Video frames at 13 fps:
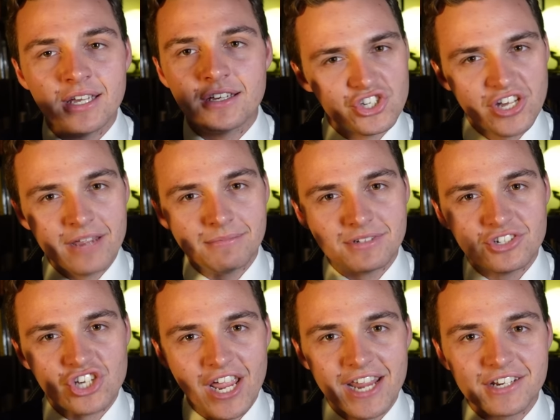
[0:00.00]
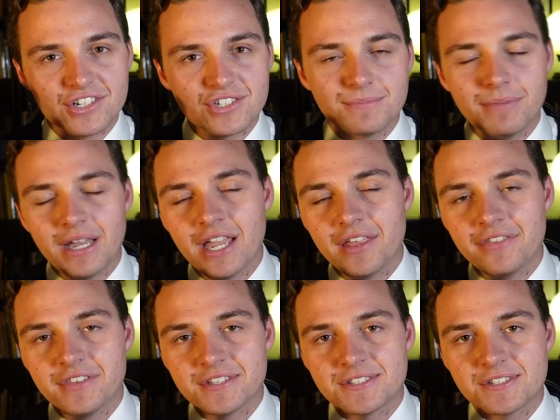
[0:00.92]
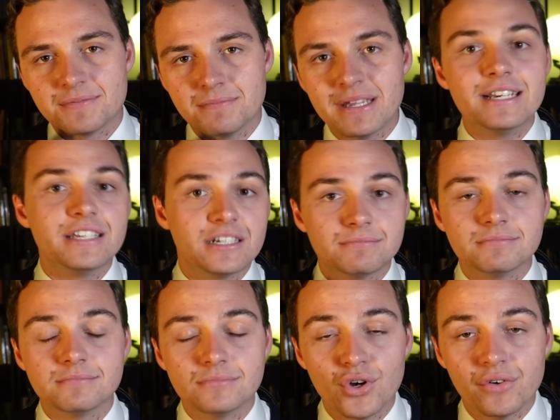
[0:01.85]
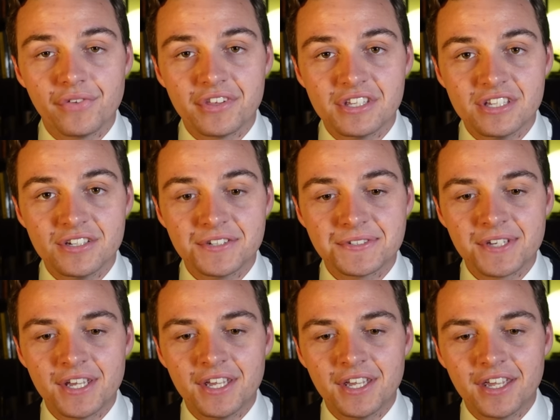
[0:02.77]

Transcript: shaped and changed by this media over the years,